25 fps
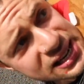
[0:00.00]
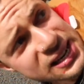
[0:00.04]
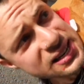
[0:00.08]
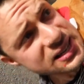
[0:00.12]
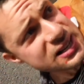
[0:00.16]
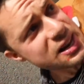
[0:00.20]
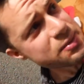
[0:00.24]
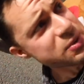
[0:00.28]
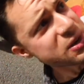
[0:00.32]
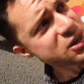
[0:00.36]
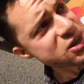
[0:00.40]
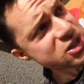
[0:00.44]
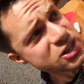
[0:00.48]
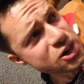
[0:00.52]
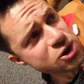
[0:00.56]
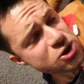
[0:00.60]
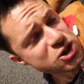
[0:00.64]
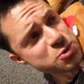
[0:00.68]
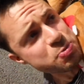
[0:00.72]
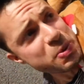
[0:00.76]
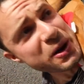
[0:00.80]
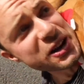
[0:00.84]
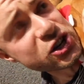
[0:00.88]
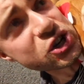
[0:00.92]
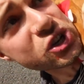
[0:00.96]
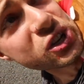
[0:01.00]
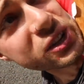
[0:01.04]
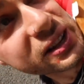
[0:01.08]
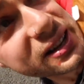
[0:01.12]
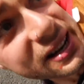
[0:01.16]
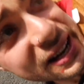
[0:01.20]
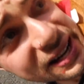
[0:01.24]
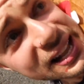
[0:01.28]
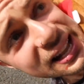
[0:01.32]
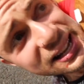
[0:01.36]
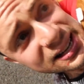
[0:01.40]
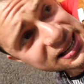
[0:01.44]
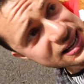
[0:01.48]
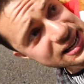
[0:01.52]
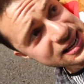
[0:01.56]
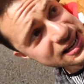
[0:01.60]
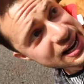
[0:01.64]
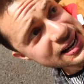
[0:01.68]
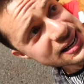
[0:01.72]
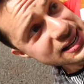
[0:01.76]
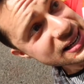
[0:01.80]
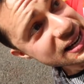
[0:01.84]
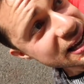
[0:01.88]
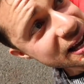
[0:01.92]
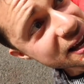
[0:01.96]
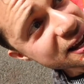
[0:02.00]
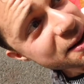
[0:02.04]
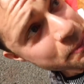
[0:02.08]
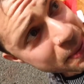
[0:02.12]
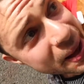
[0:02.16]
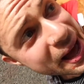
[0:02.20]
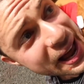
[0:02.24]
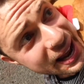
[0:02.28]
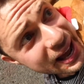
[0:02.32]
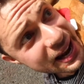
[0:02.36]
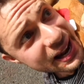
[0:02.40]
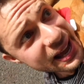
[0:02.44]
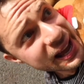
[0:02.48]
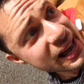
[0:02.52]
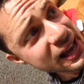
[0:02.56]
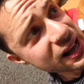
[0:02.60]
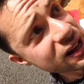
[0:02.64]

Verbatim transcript: He had something so special in the 1990 hit Bat of